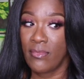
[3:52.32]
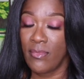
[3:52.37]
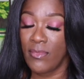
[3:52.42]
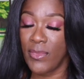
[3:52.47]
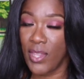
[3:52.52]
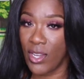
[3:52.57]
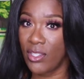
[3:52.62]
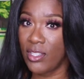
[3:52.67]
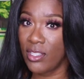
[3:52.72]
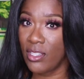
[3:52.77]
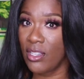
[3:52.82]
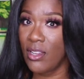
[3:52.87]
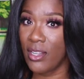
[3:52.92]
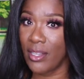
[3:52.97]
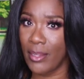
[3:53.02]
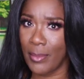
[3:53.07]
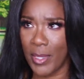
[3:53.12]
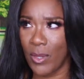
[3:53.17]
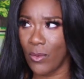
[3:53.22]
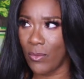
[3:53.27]
they're still gonna,
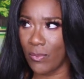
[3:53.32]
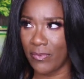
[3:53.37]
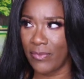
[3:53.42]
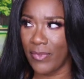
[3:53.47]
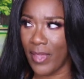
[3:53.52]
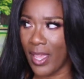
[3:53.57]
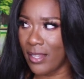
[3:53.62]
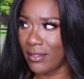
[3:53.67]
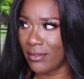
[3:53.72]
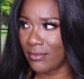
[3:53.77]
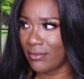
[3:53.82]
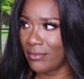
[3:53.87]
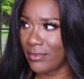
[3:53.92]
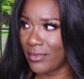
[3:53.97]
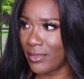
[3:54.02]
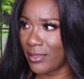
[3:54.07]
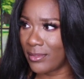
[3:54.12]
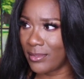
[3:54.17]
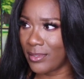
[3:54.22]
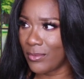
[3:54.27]
I mean, fat
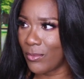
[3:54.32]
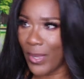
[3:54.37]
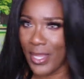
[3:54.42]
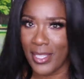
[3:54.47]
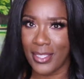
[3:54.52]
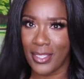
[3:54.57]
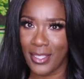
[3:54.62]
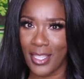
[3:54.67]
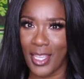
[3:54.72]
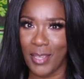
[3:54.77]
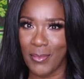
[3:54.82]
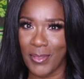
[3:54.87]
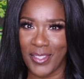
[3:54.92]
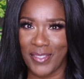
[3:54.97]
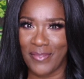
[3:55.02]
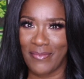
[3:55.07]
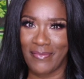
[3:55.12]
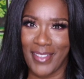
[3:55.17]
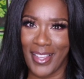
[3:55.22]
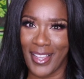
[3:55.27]
weighs the same
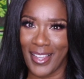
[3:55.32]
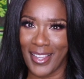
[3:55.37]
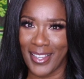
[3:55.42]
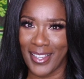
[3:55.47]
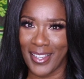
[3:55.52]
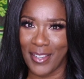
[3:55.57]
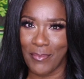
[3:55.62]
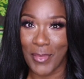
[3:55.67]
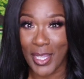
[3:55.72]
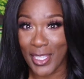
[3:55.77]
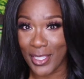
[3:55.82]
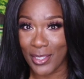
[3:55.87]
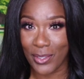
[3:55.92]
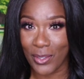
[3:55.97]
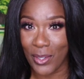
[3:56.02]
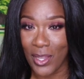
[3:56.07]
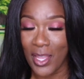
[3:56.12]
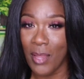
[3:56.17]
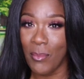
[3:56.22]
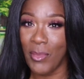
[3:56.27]
as uh,
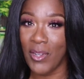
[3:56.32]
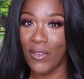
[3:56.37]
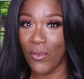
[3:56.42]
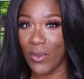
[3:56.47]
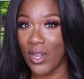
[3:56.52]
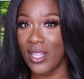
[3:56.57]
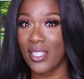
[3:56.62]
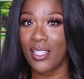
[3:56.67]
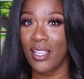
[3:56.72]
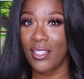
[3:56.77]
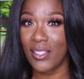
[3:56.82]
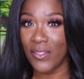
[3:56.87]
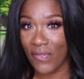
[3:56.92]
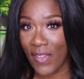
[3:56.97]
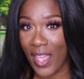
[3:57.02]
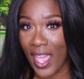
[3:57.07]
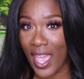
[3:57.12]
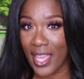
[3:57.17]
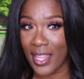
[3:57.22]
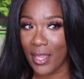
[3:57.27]
muscle, but if one has lost
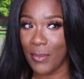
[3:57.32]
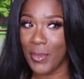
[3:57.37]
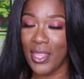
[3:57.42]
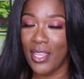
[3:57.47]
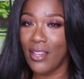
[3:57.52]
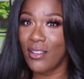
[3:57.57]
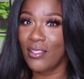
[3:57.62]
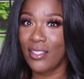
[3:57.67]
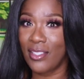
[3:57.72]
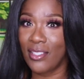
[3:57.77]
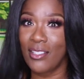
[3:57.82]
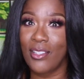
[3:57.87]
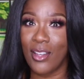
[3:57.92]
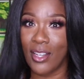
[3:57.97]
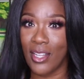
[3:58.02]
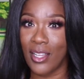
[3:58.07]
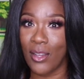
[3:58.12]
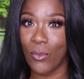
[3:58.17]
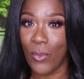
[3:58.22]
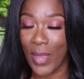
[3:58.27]
fat, I mean, they're still
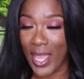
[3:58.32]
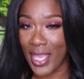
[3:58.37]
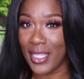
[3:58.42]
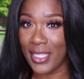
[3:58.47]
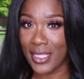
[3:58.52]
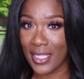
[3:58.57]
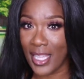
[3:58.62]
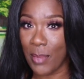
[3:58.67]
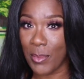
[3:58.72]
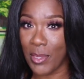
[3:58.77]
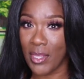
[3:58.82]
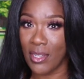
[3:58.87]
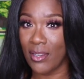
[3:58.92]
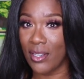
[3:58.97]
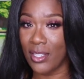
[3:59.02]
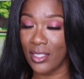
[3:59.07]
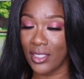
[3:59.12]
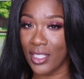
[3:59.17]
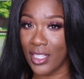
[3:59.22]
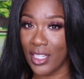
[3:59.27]
gonna weigh the same, but they're
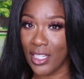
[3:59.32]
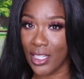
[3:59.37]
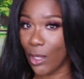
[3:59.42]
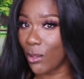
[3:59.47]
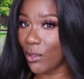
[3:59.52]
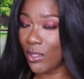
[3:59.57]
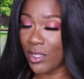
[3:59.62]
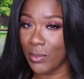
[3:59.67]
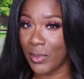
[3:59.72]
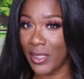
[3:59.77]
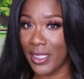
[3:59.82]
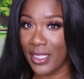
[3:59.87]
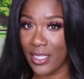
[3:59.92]
gonna look noticeably